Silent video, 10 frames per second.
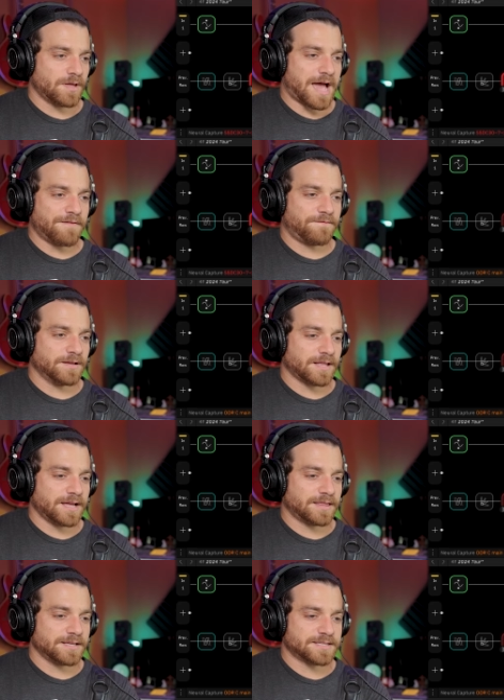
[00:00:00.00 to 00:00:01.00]
I feel
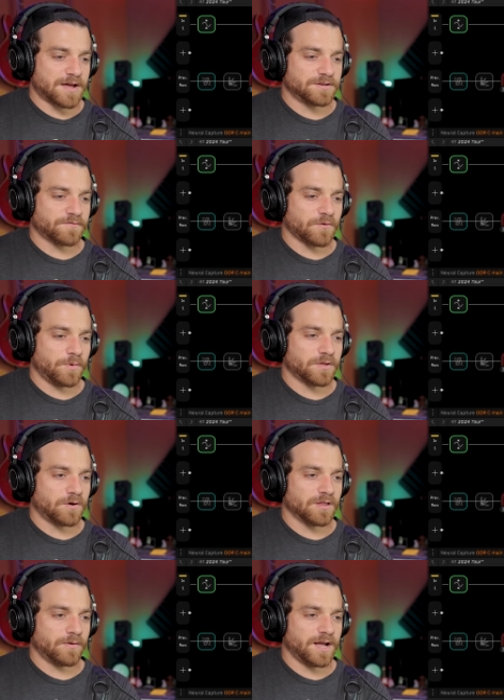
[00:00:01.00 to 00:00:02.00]
like they sound different when they're
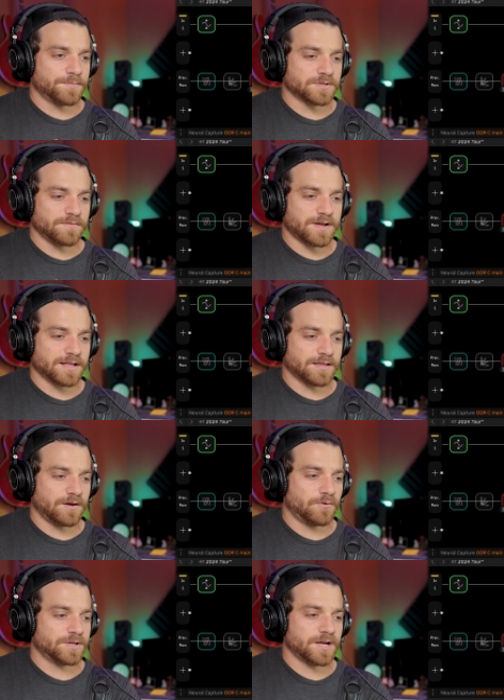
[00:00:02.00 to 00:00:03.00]
all the way up. So I've got
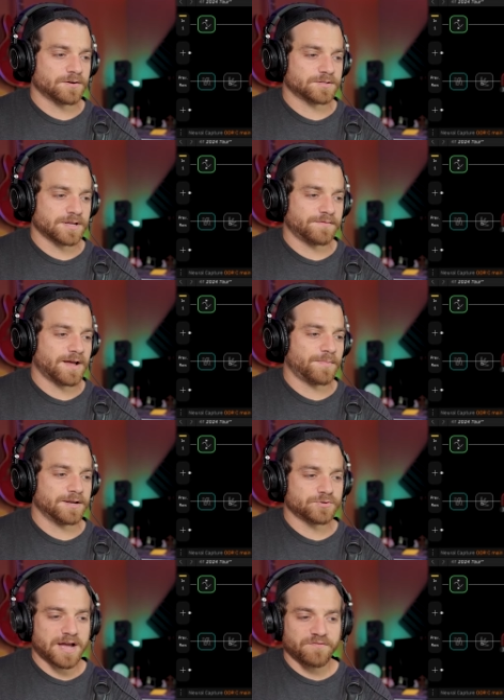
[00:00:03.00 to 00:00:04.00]
the ODR, I've got
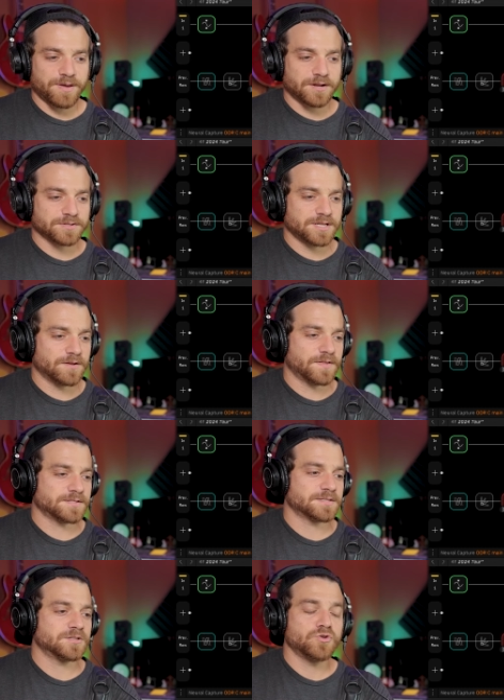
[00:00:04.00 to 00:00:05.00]
my drive pedals here.
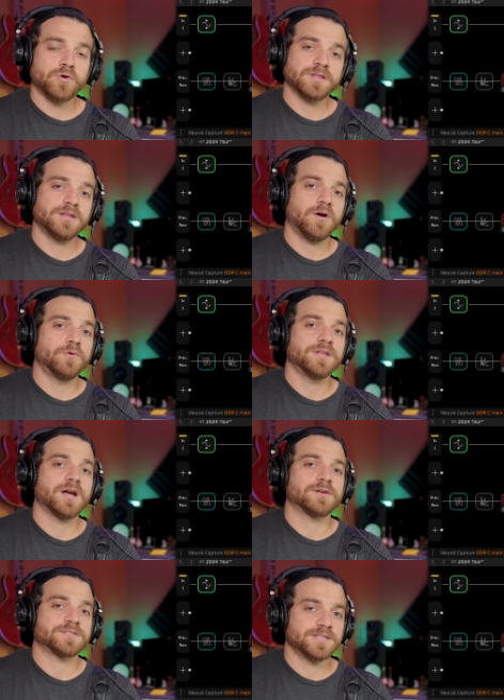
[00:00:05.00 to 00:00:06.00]
This is a Nordland
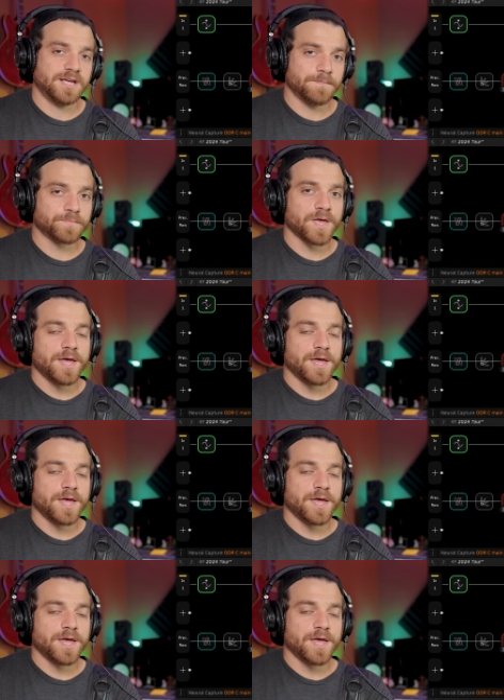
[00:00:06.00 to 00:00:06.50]
ODRC.